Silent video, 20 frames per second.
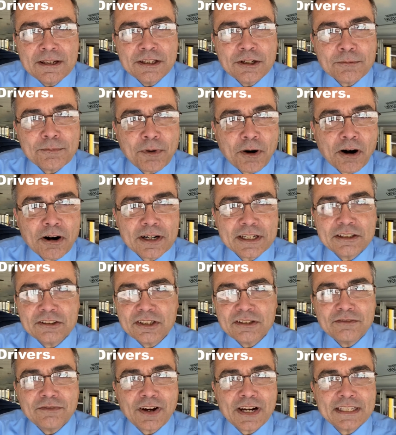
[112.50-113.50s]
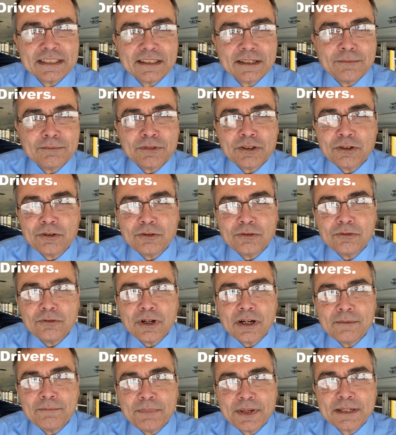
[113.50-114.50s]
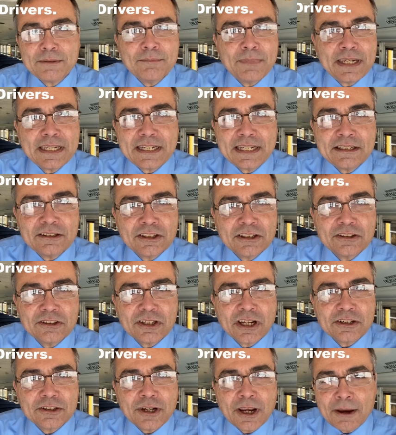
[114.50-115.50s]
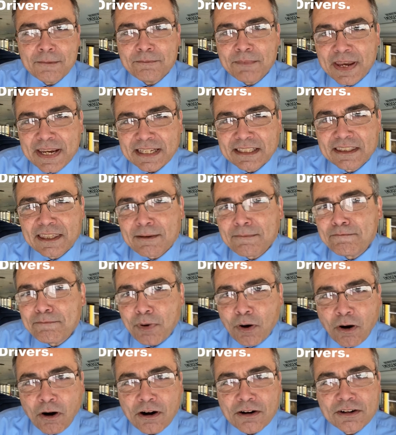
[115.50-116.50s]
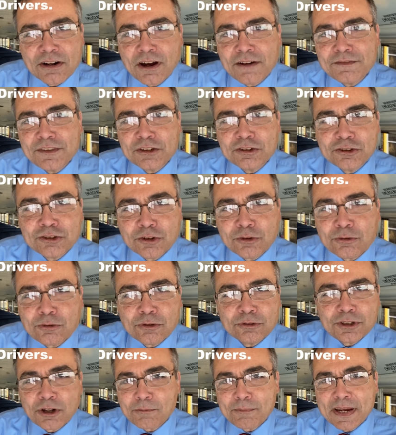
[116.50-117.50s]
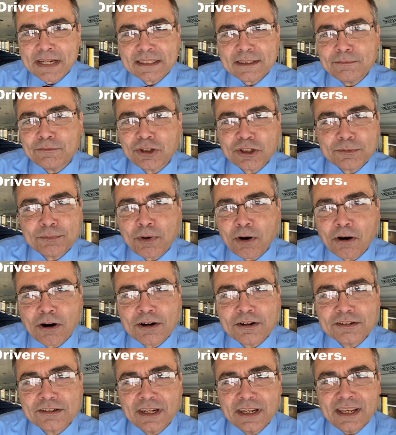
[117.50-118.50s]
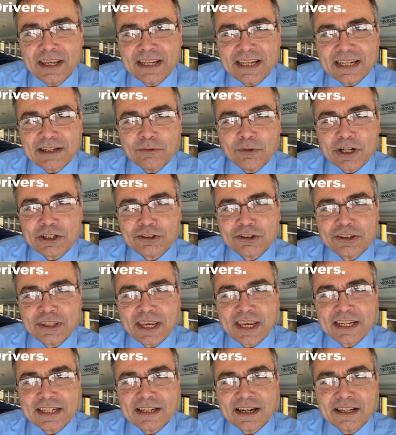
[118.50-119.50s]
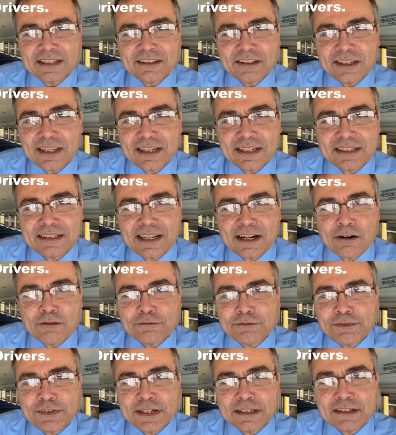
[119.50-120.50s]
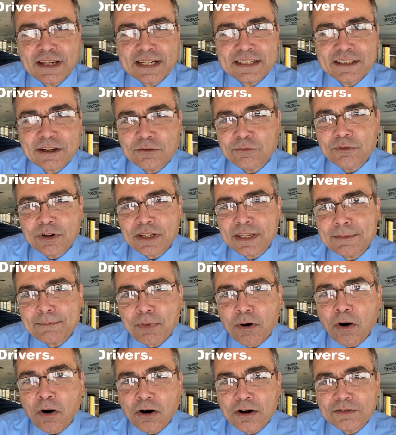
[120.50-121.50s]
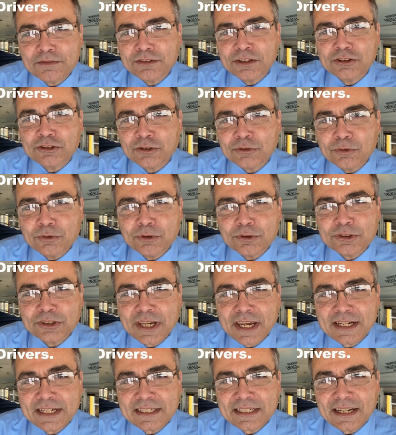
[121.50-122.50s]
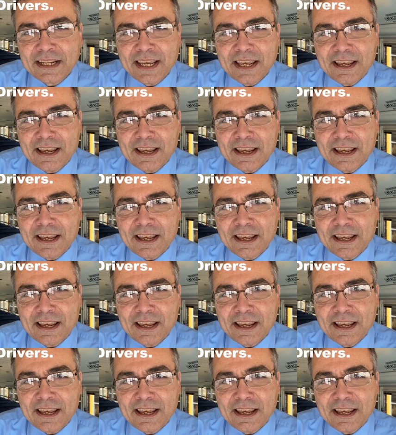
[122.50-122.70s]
your parties, invite them to uh, big meetings and such. Make them part of the school. Don't make them just part in which they, uh, they, they don't feel like they're really part of the school setting